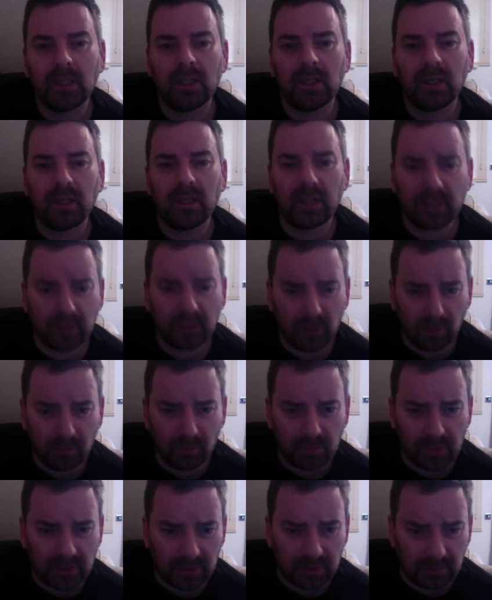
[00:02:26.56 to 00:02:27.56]
then
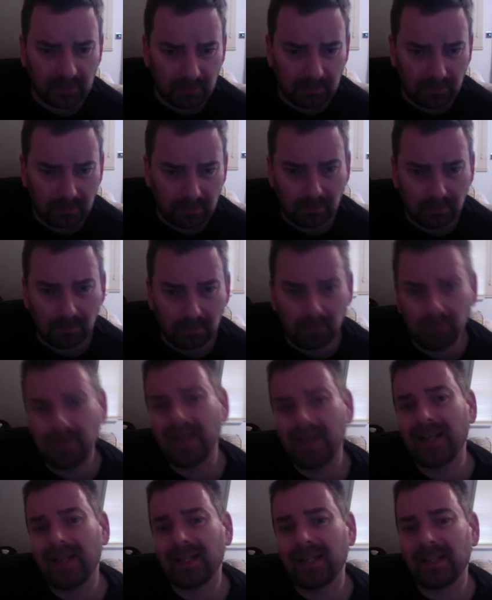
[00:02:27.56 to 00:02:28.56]
composite
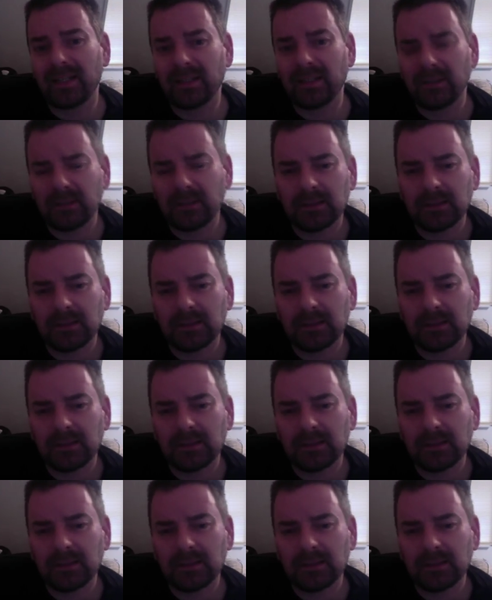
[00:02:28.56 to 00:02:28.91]
back